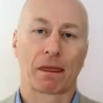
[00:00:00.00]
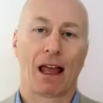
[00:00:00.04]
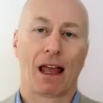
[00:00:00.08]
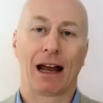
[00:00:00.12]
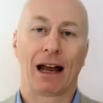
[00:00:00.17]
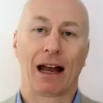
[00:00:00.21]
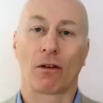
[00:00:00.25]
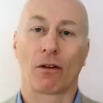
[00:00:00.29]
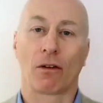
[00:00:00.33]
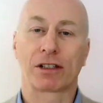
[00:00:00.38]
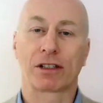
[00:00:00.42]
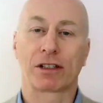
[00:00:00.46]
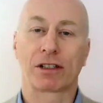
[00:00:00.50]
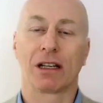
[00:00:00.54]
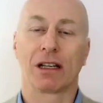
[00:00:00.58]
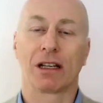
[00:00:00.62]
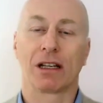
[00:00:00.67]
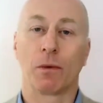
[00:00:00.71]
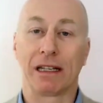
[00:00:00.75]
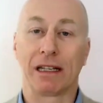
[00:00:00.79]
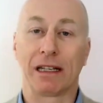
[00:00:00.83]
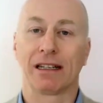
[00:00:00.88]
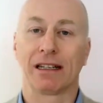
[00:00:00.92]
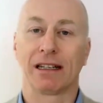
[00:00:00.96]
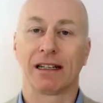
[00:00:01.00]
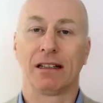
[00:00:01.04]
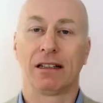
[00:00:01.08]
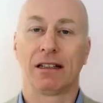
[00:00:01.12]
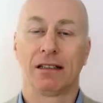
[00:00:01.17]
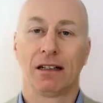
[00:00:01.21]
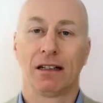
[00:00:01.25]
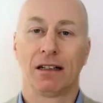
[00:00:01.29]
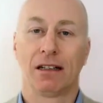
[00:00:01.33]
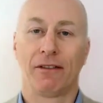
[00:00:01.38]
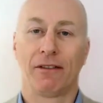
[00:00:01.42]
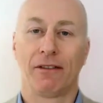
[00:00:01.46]
And obviously we did
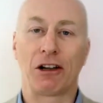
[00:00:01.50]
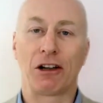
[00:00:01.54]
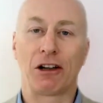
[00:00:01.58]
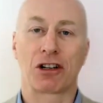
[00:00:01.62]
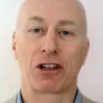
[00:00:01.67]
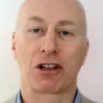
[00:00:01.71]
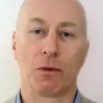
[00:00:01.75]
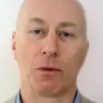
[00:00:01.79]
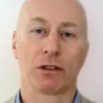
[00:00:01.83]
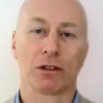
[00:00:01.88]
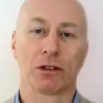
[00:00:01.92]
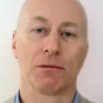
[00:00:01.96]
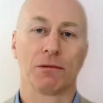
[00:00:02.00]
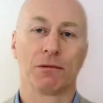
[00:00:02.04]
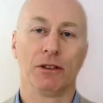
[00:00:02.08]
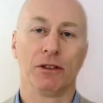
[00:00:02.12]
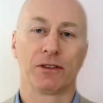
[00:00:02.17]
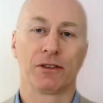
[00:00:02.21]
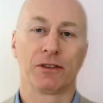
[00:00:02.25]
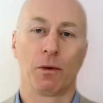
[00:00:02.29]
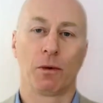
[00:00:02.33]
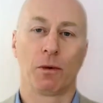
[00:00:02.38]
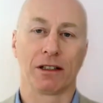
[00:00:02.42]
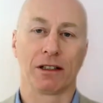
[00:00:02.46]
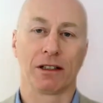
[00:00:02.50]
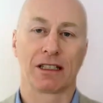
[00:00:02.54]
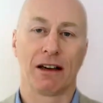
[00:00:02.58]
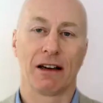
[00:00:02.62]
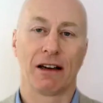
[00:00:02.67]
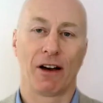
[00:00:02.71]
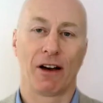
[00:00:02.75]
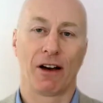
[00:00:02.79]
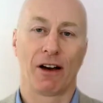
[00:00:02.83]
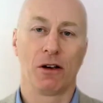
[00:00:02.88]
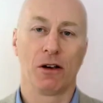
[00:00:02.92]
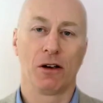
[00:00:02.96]
eventually want to move to 1
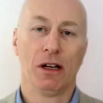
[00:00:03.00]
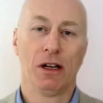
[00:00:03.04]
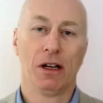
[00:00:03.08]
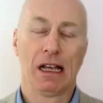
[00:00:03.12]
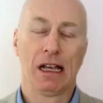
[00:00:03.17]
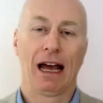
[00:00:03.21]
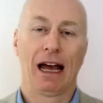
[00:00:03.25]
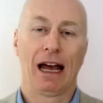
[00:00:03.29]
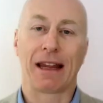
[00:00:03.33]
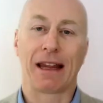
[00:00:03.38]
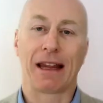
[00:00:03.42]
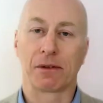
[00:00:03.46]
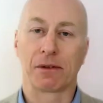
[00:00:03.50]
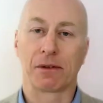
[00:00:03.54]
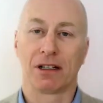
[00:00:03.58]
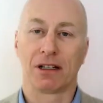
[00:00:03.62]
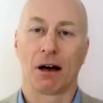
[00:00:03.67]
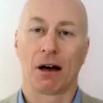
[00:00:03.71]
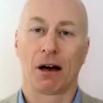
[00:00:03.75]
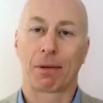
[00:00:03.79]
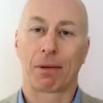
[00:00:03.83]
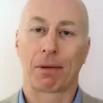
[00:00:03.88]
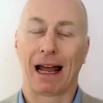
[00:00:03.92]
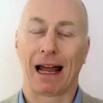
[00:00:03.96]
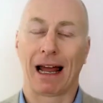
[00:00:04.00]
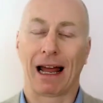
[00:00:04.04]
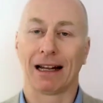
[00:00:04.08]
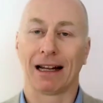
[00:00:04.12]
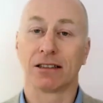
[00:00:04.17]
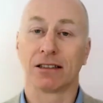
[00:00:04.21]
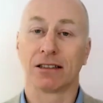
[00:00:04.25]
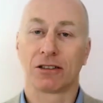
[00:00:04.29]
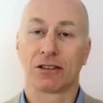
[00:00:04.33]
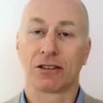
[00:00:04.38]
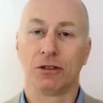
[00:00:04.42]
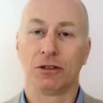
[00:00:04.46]
CFO, and that was in our
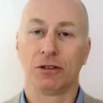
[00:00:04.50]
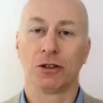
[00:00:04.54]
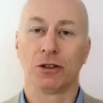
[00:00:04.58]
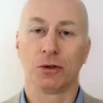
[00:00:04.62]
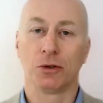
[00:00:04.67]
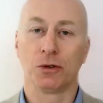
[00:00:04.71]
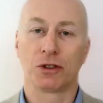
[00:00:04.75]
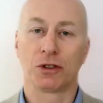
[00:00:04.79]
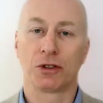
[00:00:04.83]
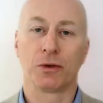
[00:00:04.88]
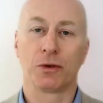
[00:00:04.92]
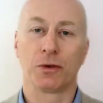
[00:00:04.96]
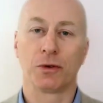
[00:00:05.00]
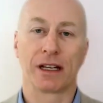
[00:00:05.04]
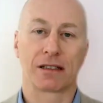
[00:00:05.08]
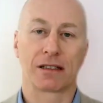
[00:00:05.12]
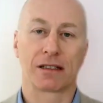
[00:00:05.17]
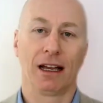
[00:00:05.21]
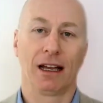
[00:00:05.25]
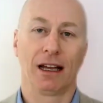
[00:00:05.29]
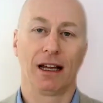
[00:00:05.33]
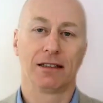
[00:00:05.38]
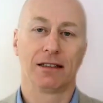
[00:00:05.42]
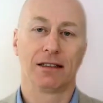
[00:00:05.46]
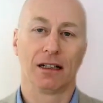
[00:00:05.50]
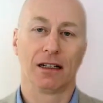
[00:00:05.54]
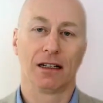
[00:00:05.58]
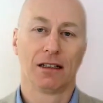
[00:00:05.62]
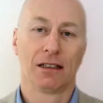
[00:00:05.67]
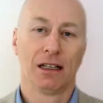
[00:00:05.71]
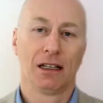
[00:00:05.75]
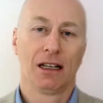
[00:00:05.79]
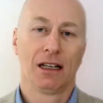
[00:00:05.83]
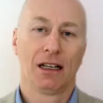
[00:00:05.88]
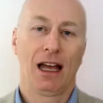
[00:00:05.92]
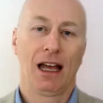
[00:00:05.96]
plans to do 2 years later.
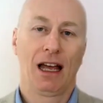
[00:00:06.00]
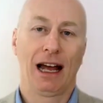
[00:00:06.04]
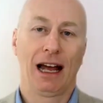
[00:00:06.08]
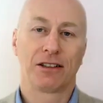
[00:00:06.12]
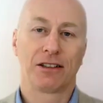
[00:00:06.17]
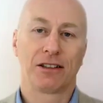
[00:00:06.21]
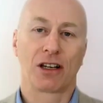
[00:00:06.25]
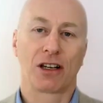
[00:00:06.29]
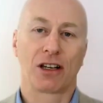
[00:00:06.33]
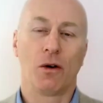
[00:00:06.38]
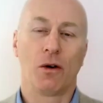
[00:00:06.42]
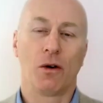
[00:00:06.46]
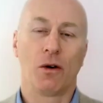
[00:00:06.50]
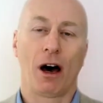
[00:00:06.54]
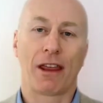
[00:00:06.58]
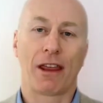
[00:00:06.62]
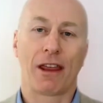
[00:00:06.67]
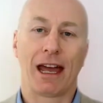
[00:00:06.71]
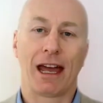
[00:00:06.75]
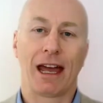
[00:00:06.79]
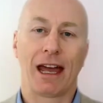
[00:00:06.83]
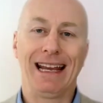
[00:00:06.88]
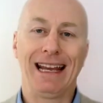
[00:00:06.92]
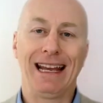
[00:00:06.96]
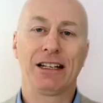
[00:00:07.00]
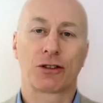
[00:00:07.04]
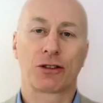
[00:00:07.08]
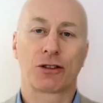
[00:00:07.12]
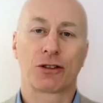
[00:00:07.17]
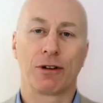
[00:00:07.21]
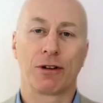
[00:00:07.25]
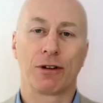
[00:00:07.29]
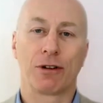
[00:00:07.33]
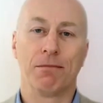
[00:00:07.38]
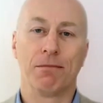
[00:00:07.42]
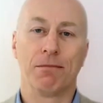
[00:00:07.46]
And so are there
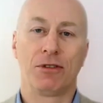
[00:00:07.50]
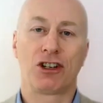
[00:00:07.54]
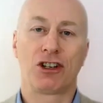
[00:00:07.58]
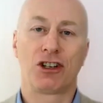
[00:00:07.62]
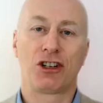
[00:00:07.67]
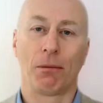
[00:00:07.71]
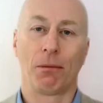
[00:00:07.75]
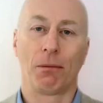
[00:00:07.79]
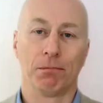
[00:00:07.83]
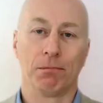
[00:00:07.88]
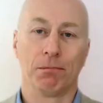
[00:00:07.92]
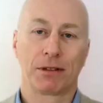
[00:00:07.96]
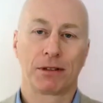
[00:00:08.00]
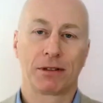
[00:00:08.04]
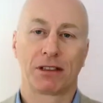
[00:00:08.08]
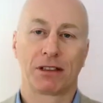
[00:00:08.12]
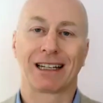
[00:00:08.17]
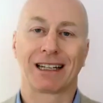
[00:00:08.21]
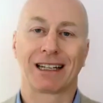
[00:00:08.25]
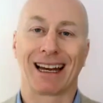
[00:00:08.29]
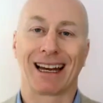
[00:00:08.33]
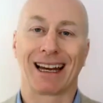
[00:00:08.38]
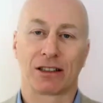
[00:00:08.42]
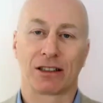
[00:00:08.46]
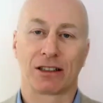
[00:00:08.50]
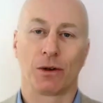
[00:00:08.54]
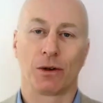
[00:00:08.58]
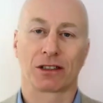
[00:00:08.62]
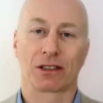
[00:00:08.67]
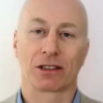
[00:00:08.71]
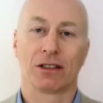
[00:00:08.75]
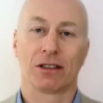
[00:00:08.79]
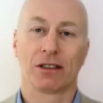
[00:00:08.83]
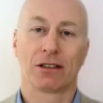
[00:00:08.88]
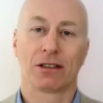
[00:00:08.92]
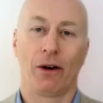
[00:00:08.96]
interim jumps to get to
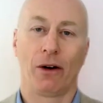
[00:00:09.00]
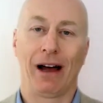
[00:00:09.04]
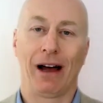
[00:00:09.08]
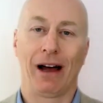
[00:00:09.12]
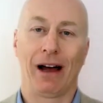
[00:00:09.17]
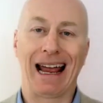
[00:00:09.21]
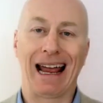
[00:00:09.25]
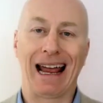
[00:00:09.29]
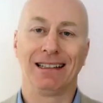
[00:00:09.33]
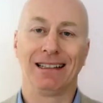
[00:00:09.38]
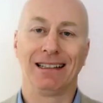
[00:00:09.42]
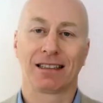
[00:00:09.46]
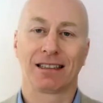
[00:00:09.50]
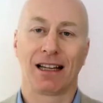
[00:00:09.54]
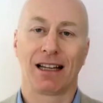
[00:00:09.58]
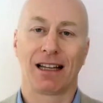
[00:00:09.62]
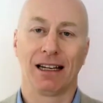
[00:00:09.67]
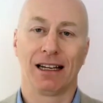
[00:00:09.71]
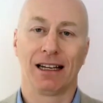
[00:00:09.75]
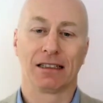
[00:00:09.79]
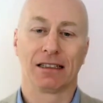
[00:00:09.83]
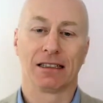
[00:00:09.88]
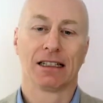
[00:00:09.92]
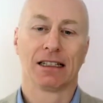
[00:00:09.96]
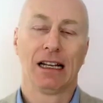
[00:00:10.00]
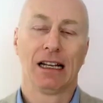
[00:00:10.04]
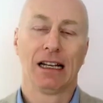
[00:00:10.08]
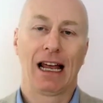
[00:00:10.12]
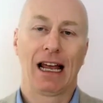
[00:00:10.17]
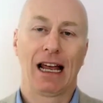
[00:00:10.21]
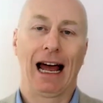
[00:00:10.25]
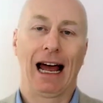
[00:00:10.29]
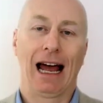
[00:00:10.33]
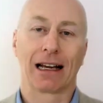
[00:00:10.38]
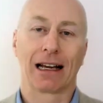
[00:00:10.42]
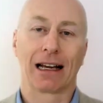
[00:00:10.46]
our end state,
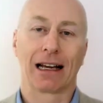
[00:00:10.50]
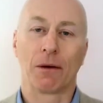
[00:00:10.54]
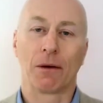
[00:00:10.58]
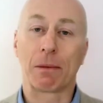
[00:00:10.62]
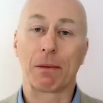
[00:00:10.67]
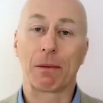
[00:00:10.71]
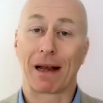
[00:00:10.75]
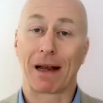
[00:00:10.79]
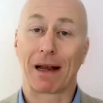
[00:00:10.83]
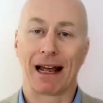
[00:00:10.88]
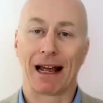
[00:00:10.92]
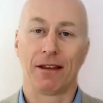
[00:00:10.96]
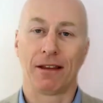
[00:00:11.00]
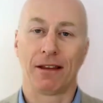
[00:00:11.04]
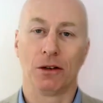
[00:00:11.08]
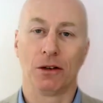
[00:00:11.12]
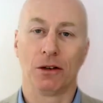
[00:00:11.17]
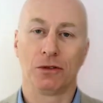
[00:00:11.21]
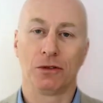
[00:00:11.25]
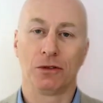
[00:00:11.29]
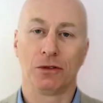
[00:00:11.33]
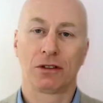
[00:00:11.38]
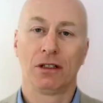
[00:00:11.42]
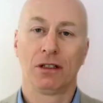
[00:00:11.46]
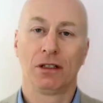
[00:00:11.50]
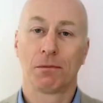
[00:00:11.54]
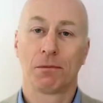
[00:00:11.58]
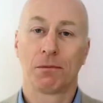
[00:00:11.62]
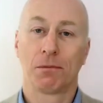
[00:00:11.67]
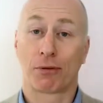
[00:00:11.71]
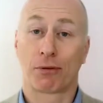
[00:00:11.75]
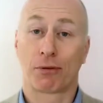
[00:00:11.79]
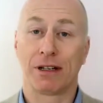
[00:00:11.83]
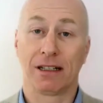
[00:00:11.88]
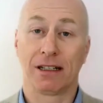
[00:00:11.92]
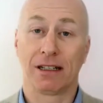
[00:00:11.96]
and can we plan those
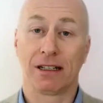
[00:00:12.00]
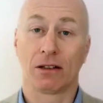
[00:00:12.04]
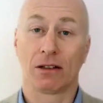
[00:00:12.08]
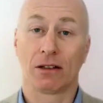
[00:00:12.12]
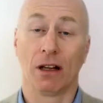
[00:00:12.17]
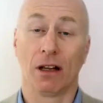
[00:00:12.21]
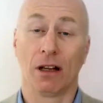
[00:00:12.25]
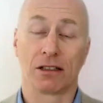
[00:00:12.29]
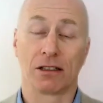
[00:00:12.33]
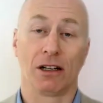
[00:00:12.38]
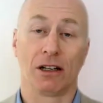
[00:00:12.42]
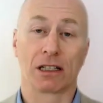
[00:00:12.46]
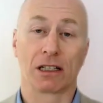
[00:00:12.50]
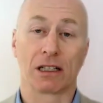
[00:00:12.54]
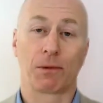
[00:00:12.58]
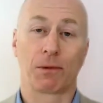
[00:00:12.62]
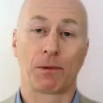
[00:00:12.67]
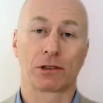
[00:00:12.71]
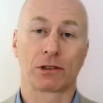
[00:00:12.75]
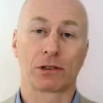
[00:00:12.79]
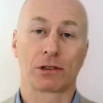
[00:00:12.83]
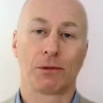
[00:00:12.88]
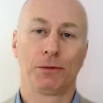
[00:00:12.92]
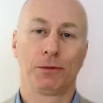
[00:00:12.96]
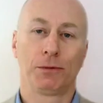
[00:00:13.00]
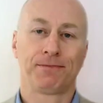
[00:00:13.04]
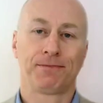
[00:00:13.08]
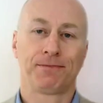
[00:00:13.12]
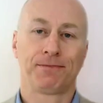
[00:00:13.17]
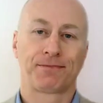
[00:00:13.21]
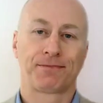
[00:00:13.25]
pre-deal as early as possible?